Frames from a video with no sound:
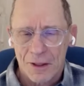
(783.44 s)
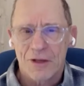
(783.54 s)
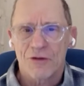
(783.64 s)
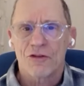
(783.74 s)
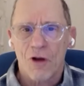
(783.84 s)

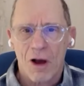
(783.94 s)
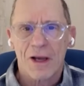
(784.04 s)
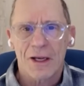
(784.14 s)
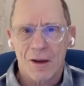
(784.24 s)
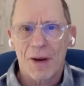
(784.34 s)
he's
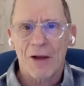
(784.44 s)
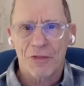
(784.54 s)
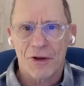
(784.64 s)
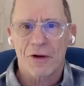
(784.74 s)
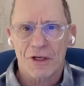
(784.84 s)
talking about
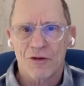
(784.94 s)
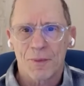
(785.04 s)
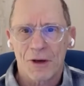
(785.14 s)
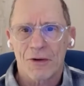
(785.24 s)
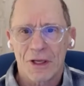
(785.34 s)
their
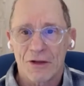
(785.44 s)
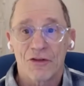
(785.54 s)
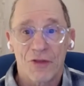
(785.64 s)
experience.